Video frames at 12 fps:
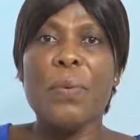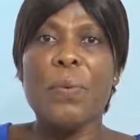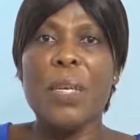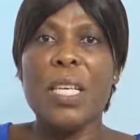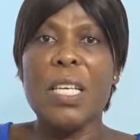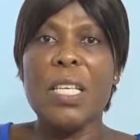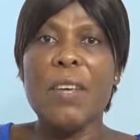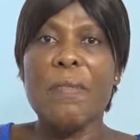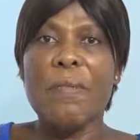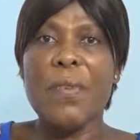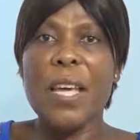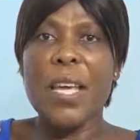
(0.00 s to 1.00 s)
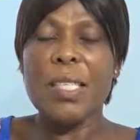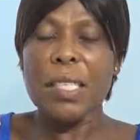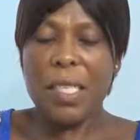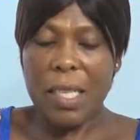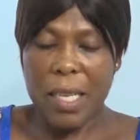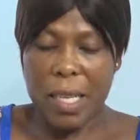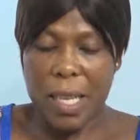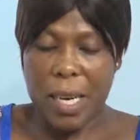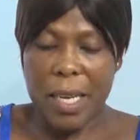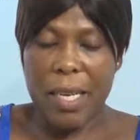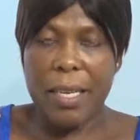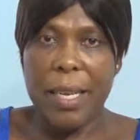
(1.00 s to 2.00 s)
within the first
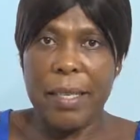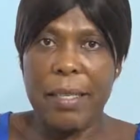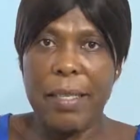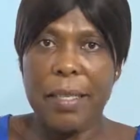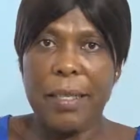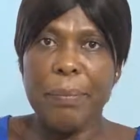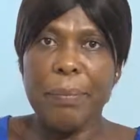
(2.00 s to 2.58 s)
3 days.